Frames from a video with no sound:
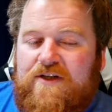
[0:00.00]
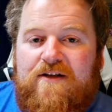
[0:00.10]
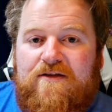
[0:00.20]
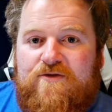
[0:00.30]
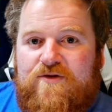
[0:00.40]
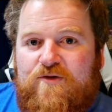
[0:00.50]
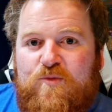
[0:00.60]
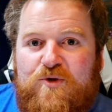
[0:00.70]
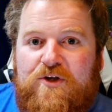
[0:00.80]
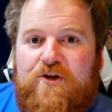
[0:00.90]
because there's no
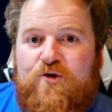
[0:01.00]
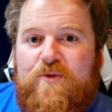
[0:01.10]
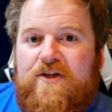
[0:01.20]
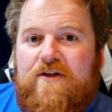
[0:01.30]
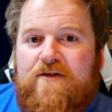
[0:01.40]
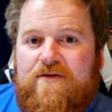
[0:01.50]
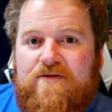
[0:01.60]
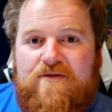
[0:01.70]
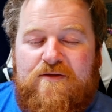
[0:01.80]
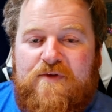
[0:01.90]
money or
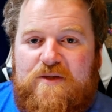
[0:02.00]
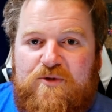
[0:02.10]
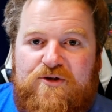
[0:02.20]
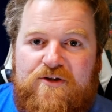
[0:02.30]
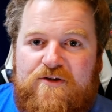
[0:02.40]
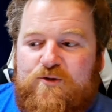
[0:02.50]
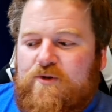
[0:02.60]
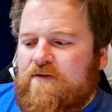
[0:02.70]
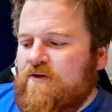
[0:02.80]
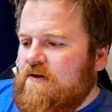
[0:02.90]
because of experience or
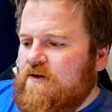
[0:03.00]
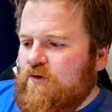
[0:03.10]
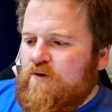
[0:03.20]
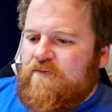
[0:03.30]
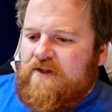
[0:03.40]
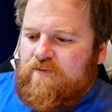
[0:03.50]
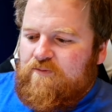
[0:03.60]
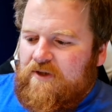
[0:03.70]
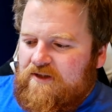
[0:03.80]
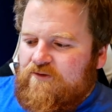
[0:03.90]
whatever. So hopefully
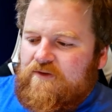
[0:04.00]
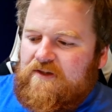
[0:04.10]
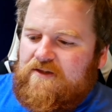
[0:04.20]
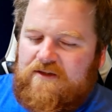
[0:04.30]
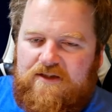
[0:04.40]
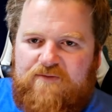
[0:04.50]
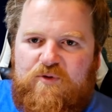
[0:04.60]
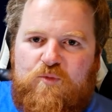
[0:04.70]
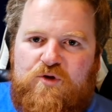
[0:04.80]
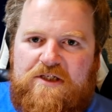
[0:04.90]
by doing this it'll give me
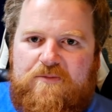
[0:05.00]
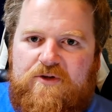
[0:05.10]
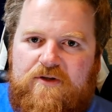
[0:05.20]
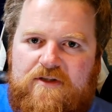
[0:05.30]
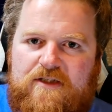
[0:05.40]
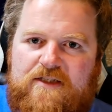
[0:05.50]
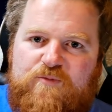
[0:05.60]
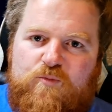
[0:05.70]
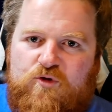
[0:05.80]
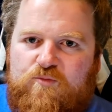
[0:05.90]
more experience, it'll give
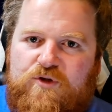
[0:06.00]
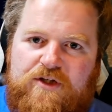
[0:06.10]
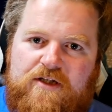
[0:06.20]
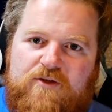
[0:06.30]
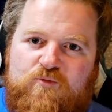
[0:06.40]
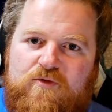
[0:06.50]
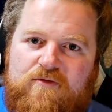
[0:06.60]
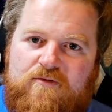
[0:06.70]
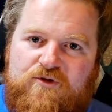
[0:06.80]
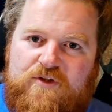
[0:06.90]
me more money, and it will
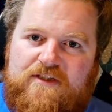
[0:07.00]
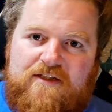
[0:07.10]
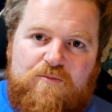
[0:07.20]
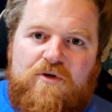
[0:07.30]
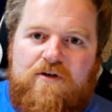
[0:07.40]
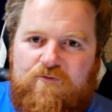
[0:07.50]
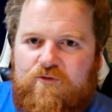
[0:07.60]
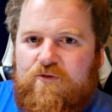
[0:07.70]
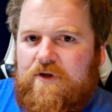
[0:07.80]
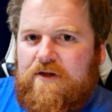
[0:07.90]
just set the ball
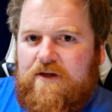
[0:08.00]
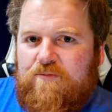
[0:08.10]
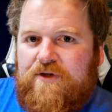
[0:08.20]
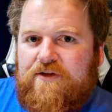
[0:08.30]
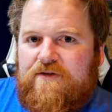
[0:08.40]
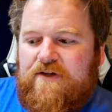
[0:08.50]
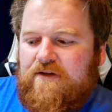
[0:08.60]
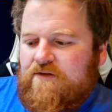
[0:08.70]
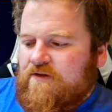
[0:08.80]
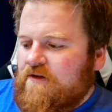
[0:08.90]
rolling on bigger
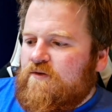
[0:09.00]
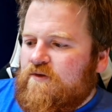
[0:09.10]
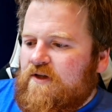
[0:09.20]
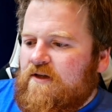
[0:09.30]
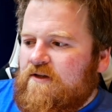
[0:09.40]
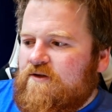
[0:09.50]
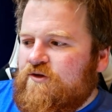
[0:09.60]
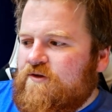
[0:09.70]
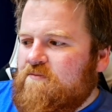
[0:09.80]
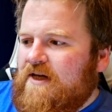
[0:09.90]
things. So yeah, it's
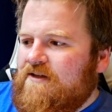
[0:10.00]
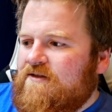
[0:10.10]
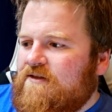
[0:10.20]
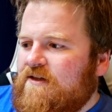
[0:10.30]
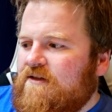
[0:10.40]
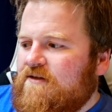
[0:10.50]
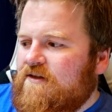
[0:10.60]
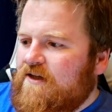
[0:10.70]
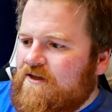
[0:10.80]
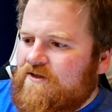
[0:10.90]
just mad to think that
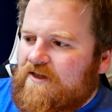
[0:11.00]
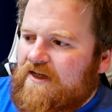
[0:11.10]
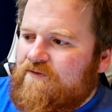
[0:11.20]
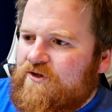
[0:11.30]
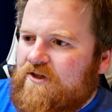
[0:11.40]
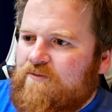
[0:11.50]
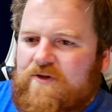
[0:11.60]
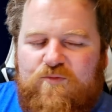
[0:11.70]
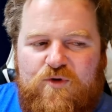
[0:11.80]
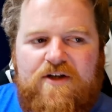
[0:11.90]
I actually have a job.
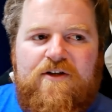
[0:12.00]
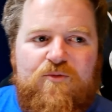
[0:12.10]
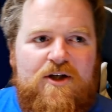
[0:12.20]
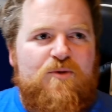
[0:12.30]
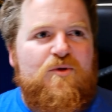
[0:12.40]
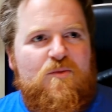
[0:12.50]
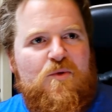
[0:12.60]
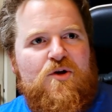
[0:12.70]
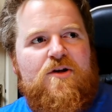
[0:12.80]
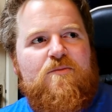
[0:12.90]
It's weird to wake up in the
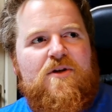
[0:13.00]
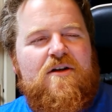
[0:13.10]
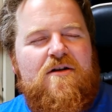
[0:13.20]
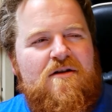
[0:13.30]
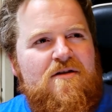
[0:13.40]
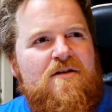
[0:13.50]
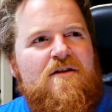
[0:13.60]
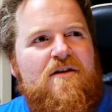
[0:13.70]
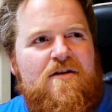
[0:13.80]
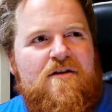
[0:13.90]
morning and be like, oh
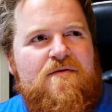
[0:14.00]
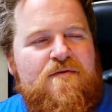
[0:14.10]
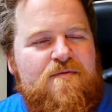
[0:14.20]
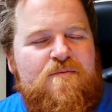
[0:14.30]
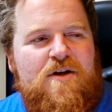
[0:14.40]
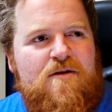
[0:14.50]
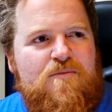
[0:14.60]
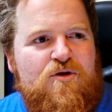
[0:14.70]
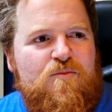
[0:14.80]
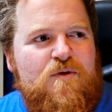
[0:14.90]
yeah, I have a
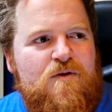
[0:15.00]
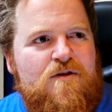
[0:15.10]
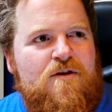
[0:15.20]
purpose